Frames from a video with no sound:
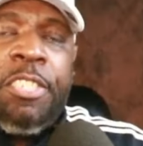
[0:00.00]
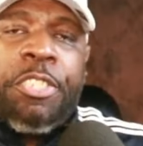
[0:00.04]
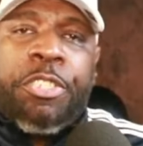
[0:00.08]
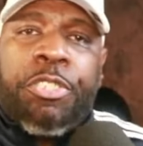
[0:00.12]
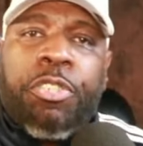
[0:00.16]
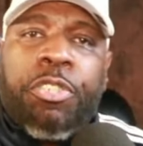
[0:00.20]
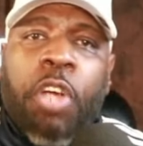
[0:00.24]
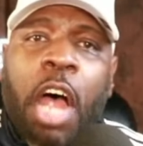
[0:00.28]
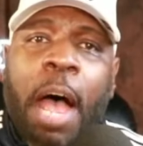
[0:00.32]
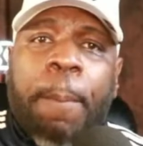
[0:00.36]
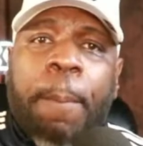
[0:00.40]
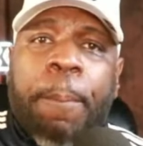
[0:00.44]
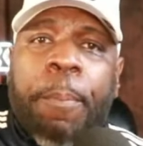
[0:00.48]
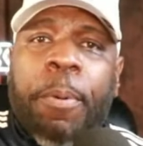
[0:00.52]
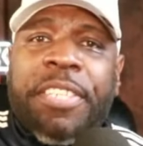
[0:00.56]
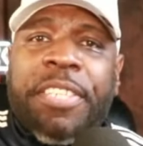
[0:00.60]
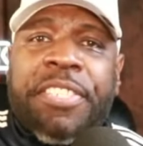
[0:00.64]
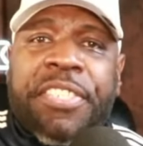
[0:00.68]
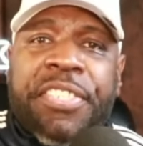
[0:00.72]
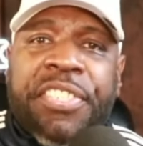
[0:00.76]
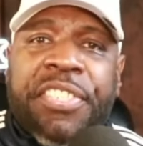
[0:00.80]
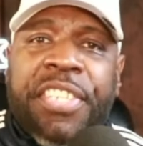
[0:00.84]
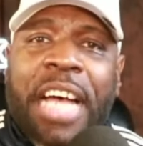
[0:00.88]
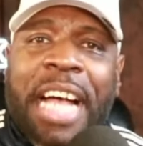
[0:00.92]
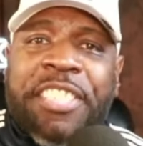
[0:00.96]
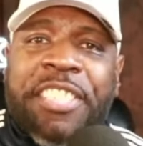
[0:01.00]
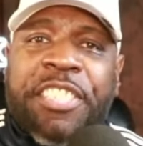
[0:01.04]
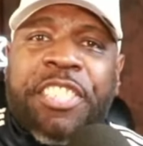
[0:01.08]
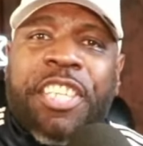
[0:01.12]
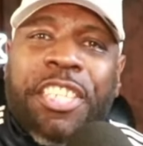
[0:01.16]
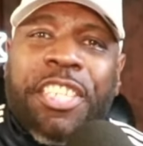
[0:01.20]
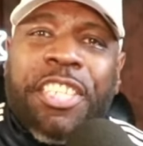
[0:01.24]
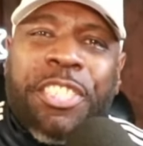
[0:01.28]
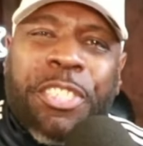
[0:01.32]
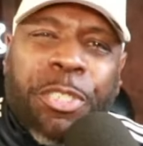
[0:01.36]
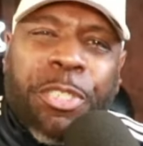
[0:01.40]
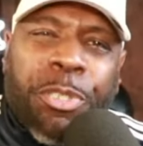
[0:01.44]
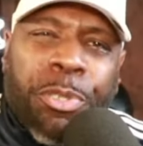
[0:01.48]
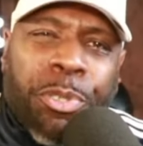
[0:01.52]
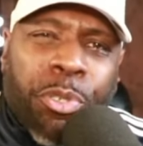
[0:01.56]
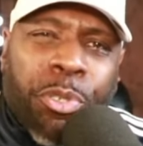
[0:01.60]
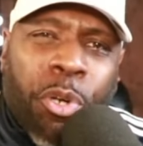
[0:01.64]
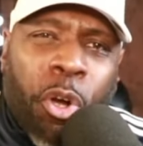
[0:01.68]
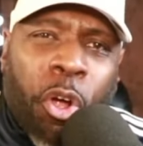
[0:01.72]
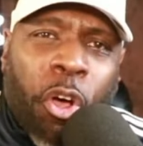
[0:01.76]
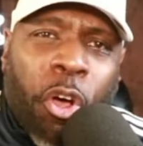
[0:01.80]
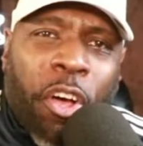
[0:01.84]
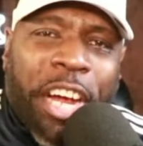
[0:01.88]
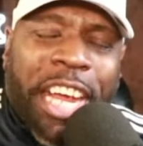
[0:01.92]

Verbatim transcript: Trump was such a draw.